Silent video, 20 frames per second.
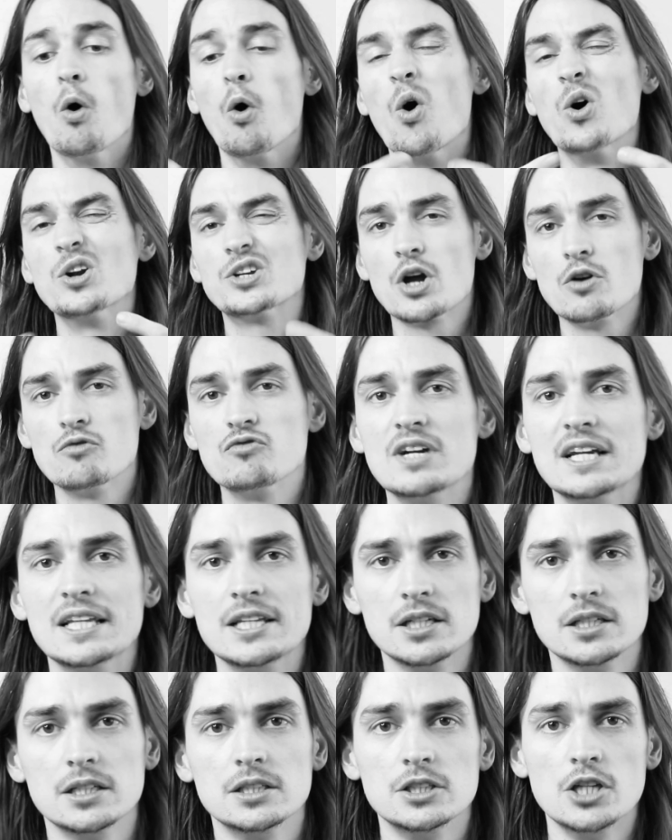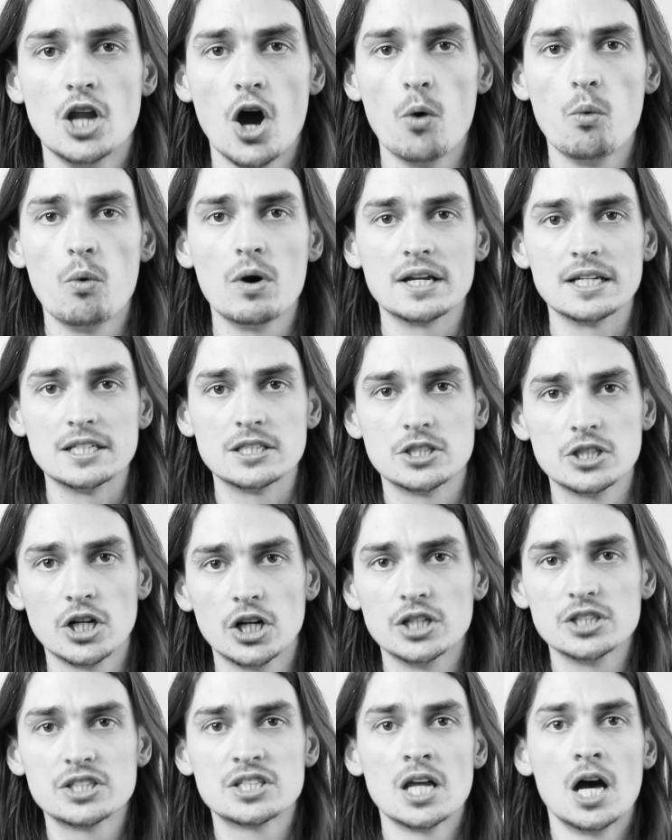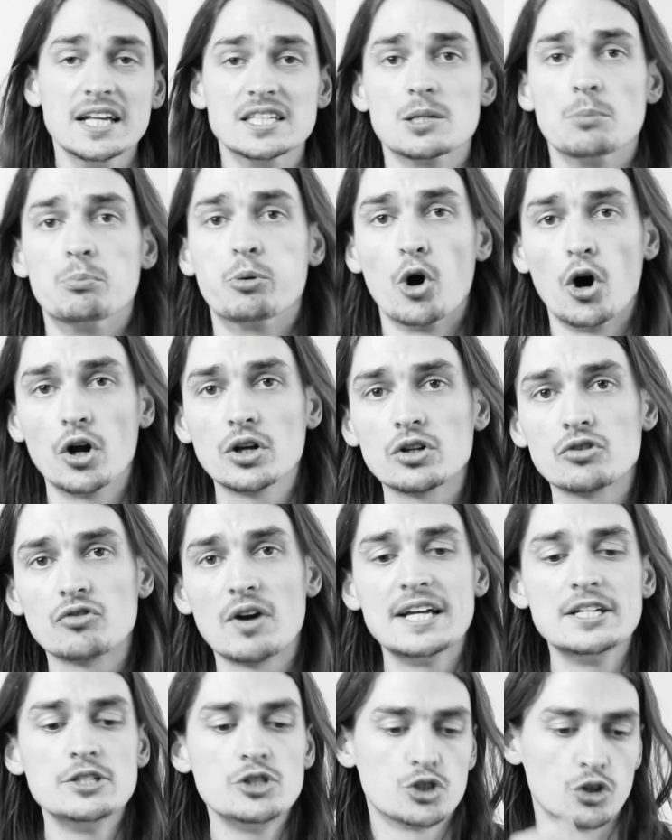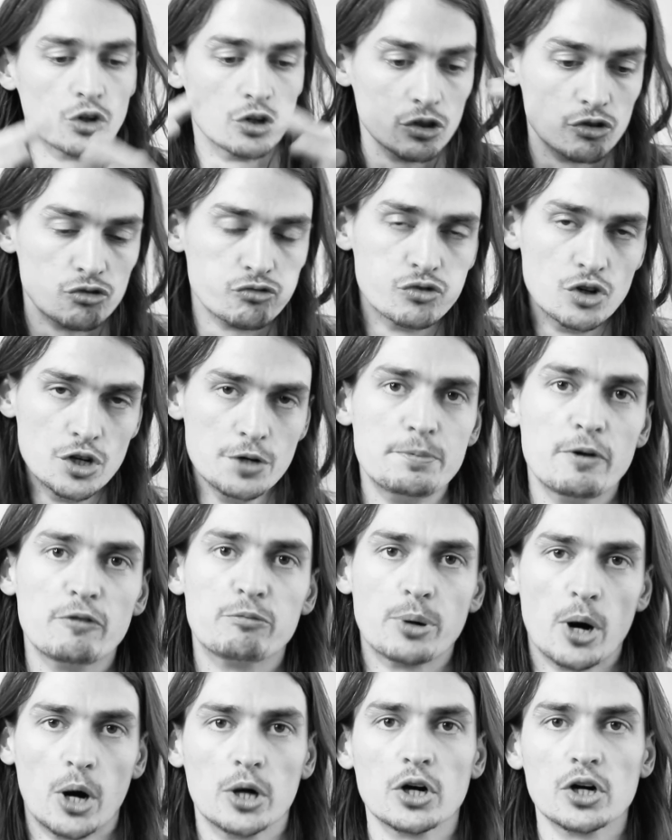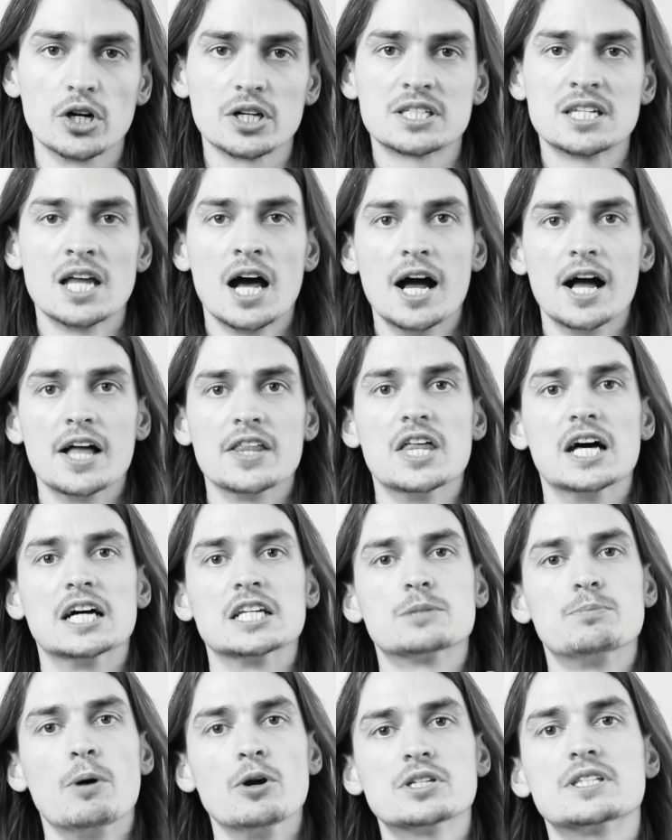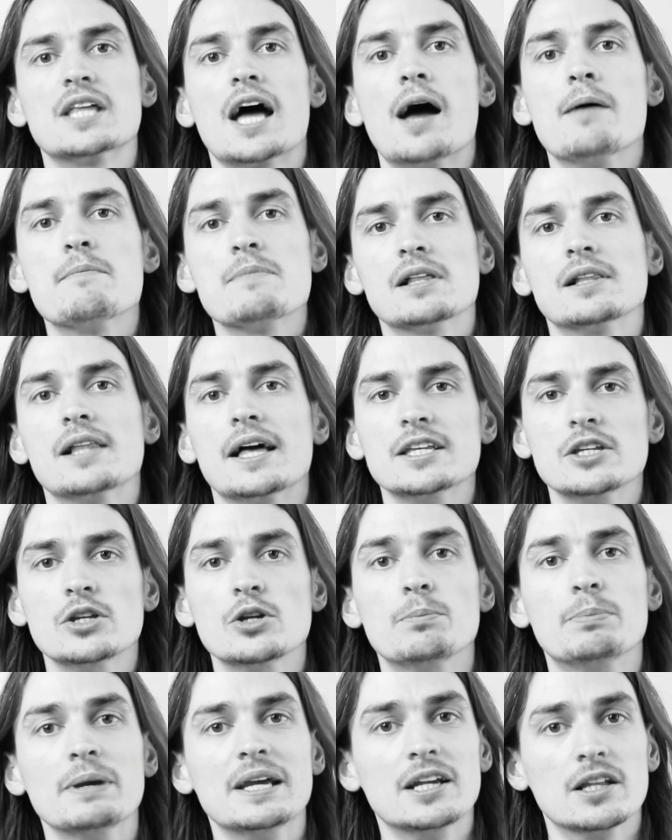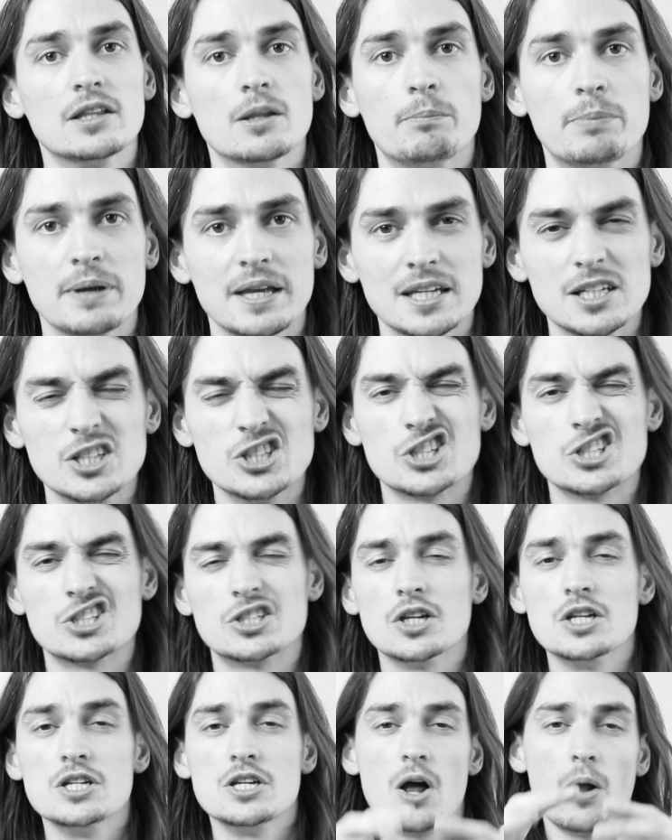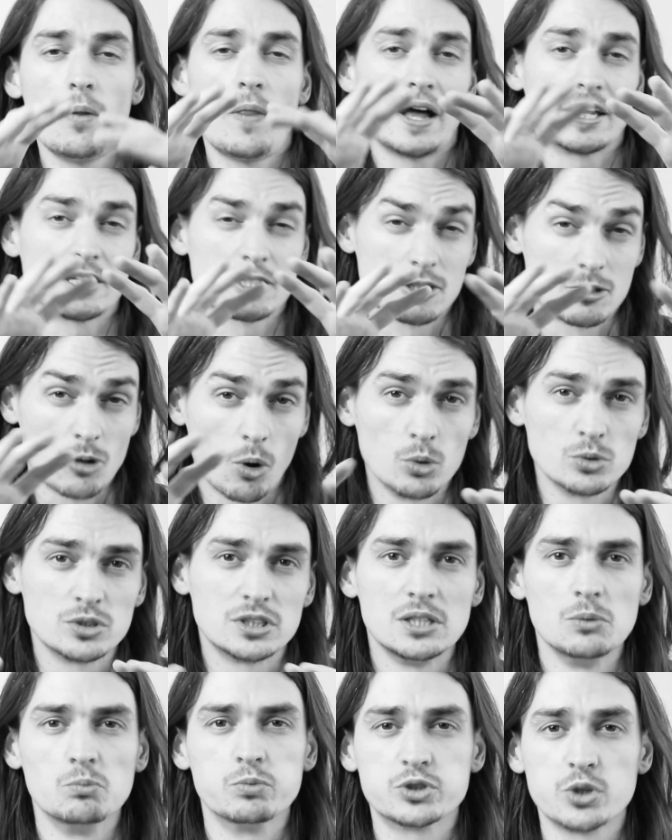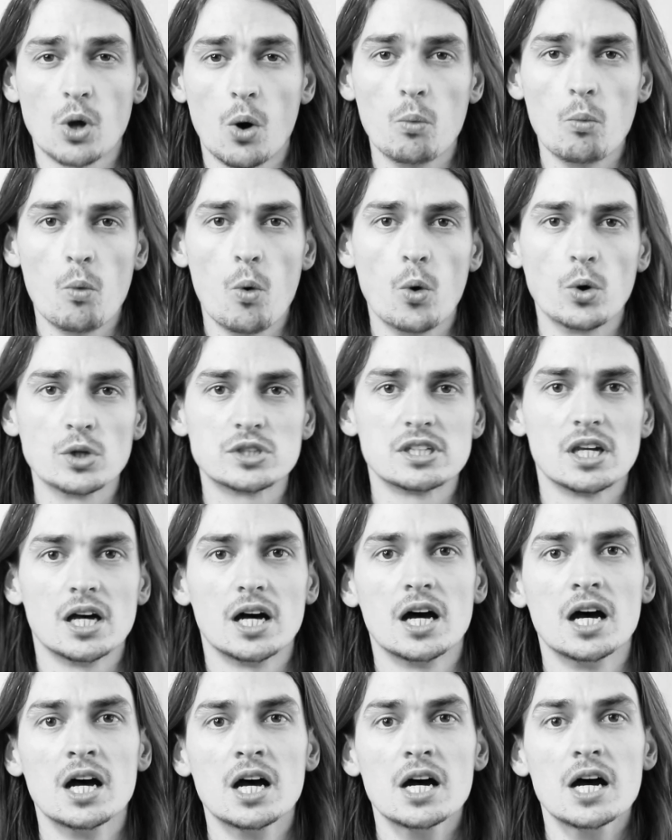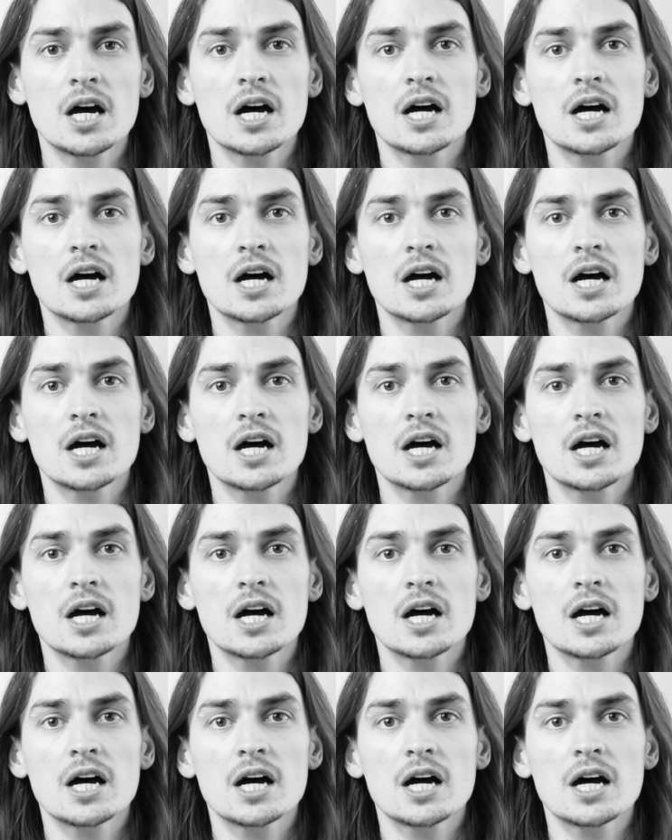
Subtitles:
or don't really know what it does, it's a product range or a group of products that are supposed to emulate you being at the beach. So you know that salty salt water,